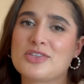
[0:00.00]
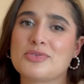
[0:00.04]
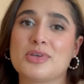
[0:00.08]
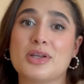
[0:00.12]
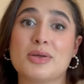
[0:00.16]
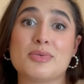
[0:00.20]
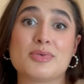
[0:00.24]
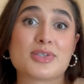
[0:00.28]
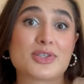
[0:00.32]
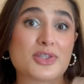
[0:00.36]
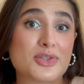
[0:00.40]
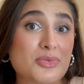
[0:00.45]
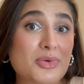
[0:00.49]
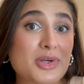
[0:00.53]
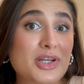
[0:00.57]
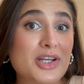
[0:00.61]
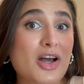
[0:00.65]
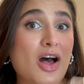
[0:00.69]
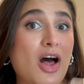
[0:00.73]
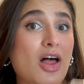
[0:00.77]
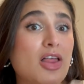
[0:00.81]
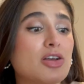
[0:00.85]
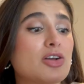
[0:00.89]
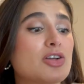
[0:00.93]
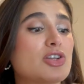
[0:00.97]
one. It was
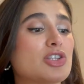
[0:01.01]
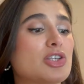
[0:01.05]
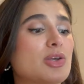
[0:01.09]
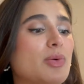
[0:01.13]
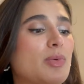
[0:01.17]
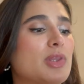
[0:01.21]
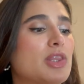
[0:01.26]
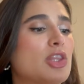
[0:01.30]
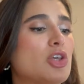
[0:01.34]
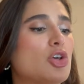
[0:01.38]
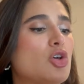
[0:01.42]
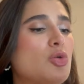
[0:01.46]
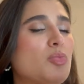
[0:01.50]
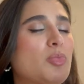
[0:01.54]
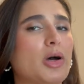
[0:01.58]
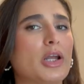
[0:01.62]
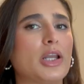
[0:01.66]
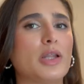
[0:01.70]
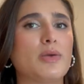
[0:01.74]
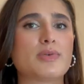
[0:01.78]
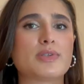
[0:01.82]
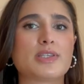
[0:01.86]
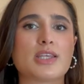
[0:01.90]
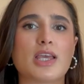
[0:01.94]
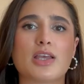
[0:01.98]
$3, so with the coupon
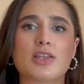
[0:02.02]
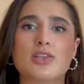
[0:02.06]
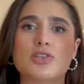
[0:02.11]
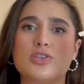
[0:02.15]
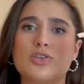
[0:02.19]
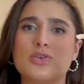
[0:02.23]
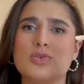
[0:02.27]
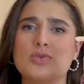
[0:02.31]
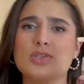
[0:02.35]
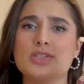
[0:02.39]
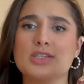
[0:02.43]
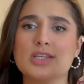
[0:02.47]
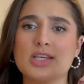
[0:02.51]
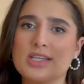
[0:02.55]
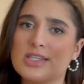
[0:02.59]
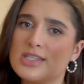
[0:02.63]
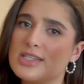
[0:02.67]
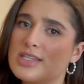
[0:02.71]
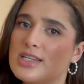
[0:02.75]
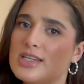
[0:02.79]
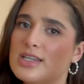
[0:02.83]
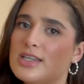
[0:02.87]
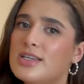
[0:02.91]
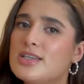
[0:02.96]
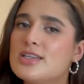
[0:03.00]
it was like
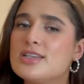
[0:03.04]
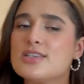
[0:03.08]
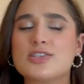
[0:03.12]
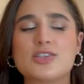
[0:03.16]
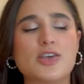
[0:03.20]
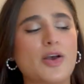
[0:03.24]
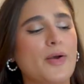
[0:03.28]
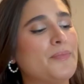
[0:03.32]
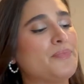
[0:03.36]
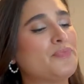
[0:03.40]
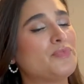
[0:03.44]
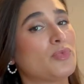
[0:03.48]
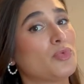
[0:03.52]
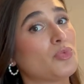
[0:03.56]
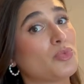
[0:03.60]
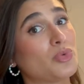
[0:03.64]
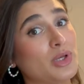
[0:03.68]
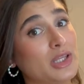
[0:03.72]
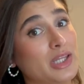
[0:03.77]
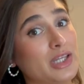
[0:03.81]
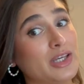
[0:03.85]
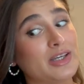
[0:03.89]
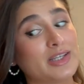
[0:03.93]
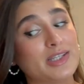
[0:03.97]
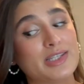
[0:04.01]
260 so
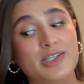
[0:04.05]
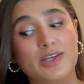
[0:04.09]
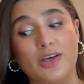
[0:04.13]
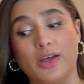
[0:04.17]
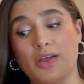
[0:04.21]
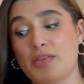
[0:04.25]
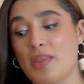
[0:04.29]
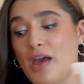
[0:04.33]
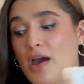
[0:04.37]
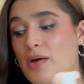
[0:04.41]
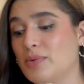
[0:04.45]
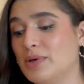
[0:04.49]
really good deal on that